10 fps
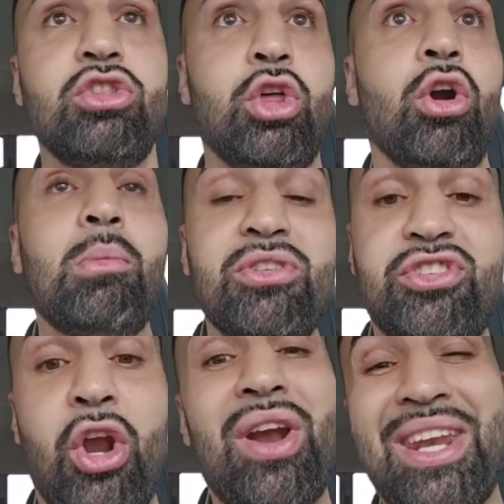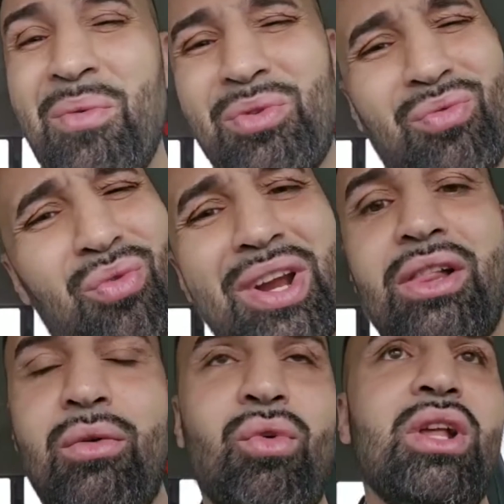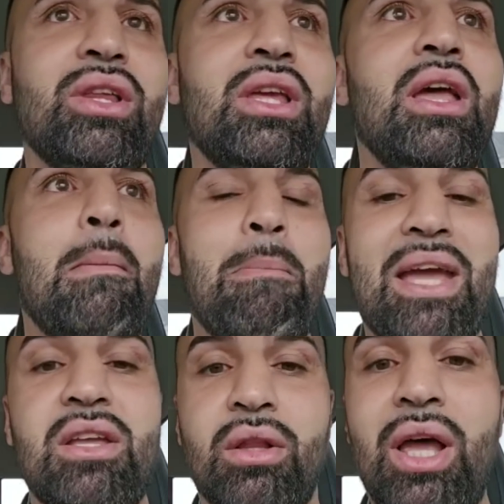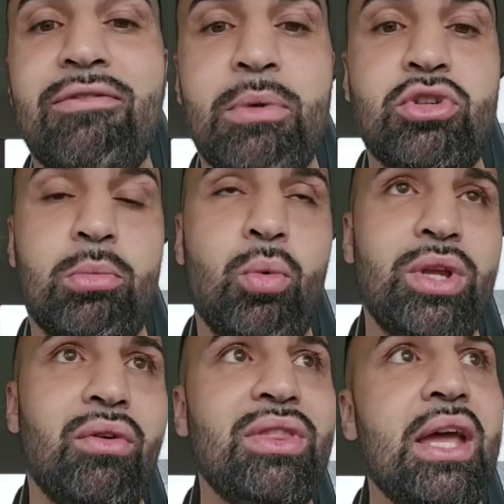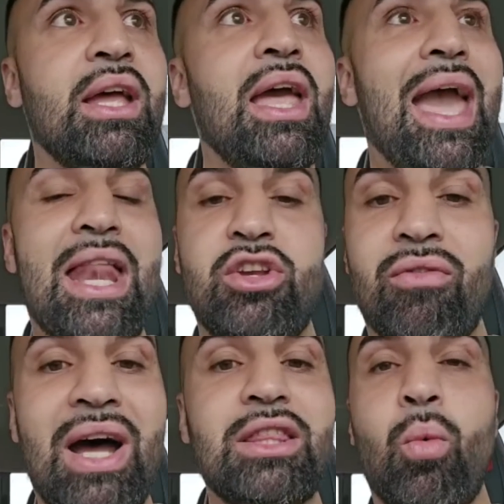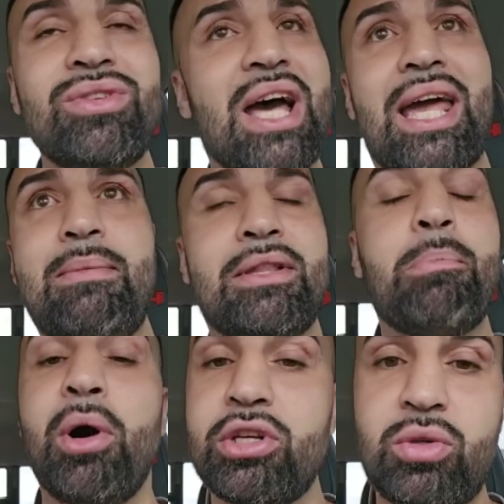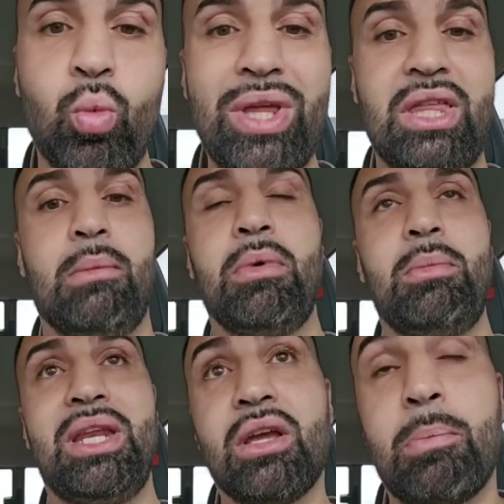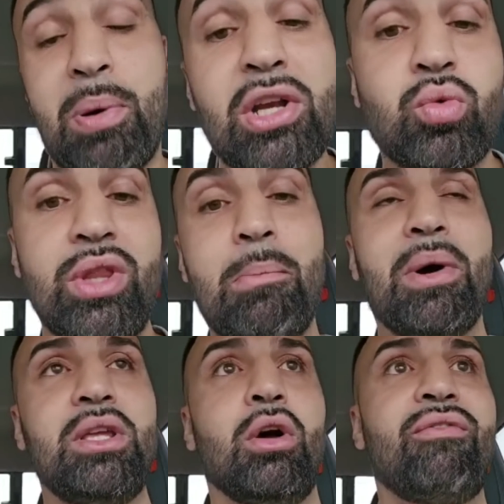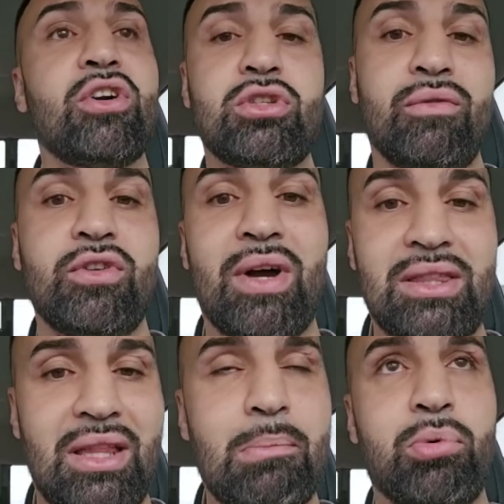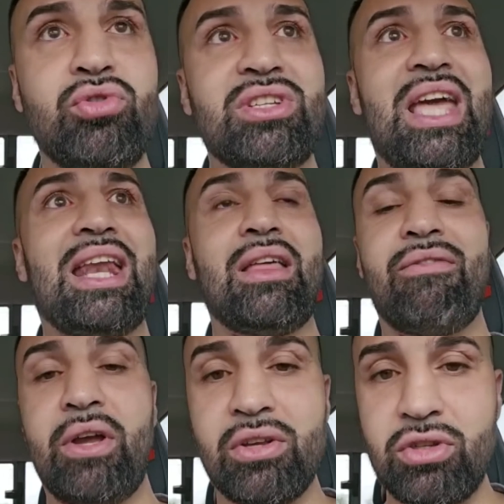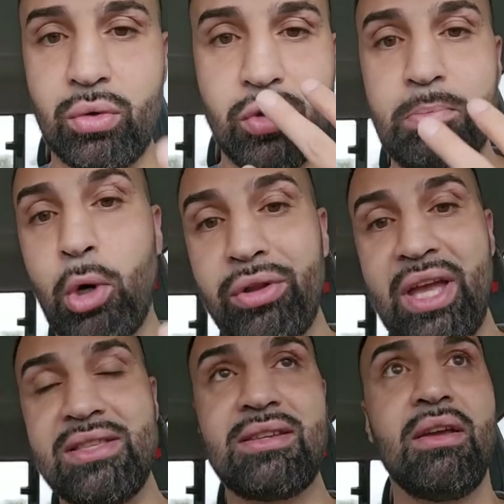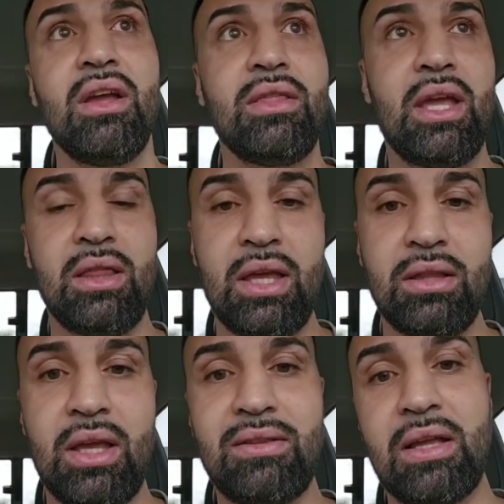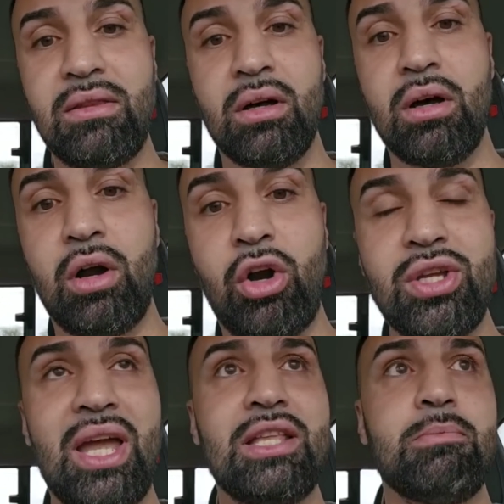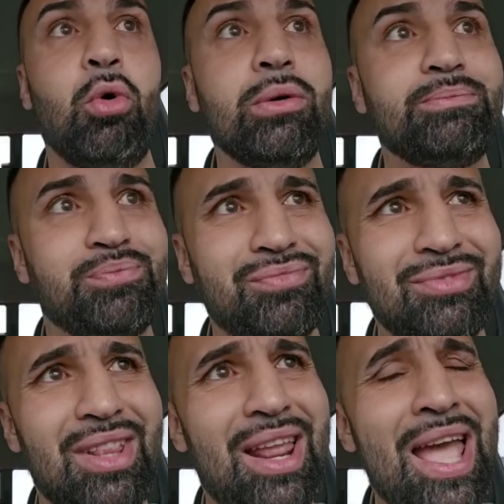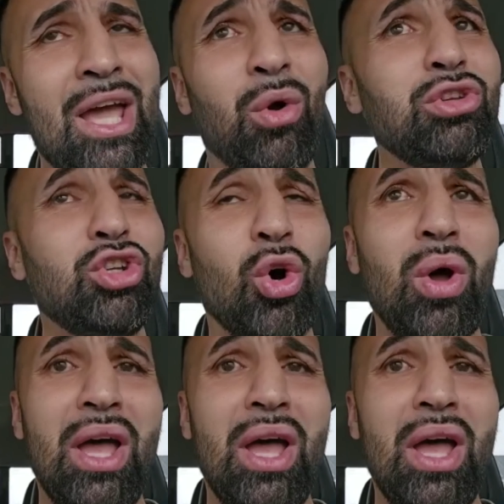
durable, sturdy, and he was really, really making your life miserable when you're in there. And Gervonta was not going to be able to punch with him. I mean, he could punch with him, but, you know, first off, Gervonta, I think, bruised his hand in that fight because, you know, those bald heads, they tend to hurt your hands more. And also,